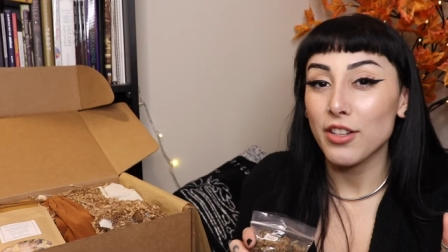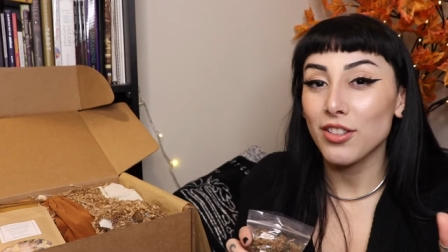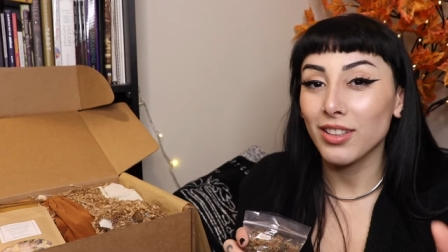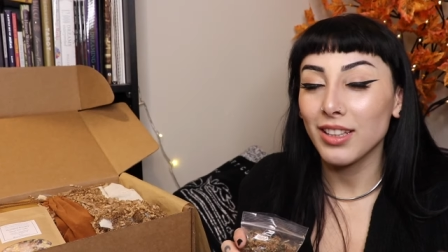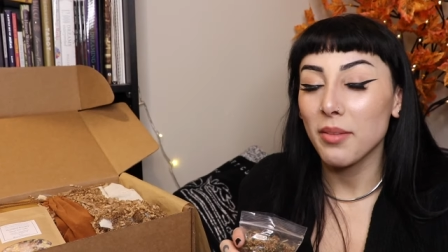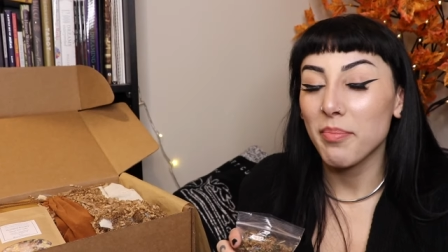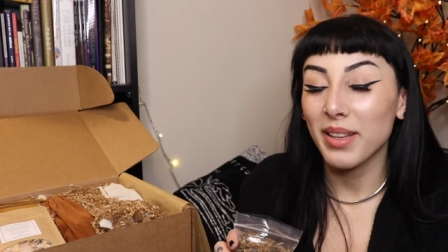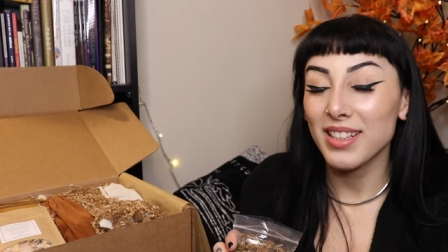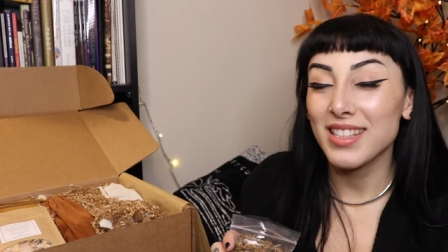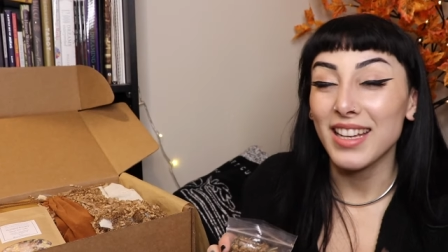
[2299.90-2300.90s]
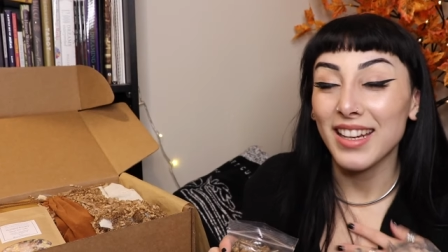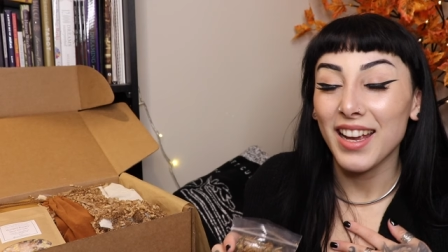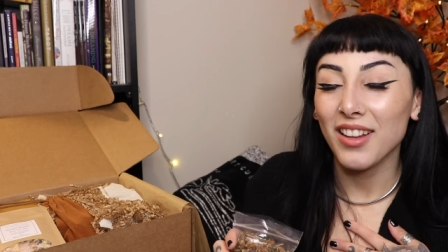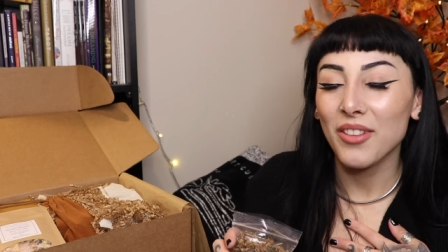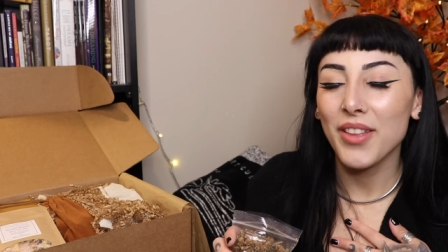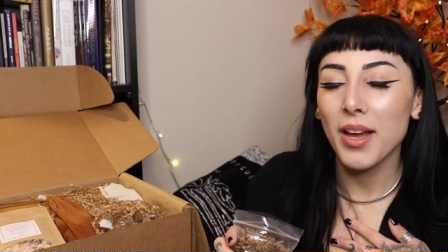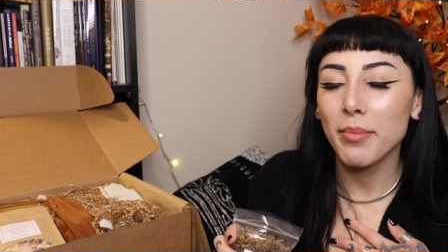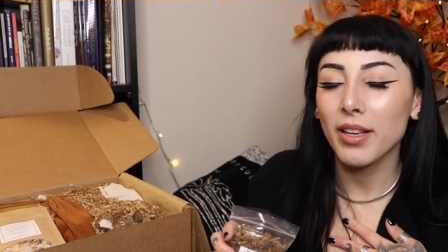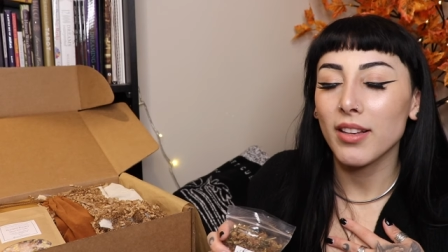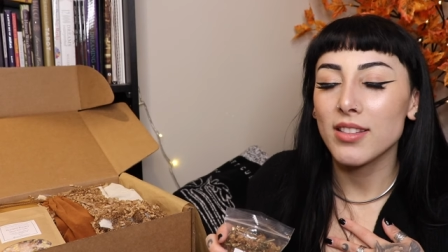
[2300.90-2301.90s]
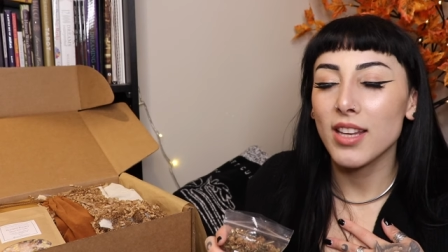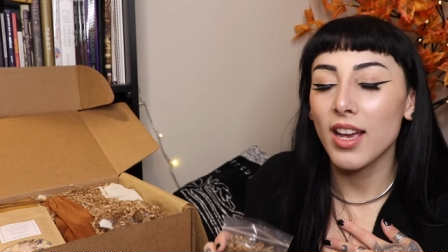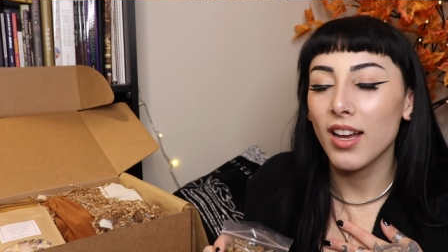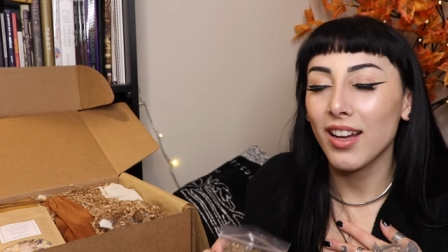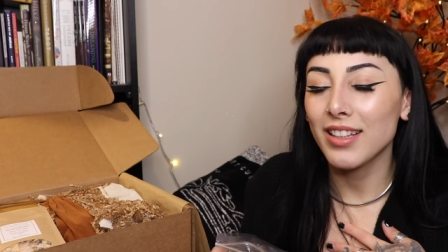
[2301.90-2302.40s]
just took like the biggest inhale of that because ah,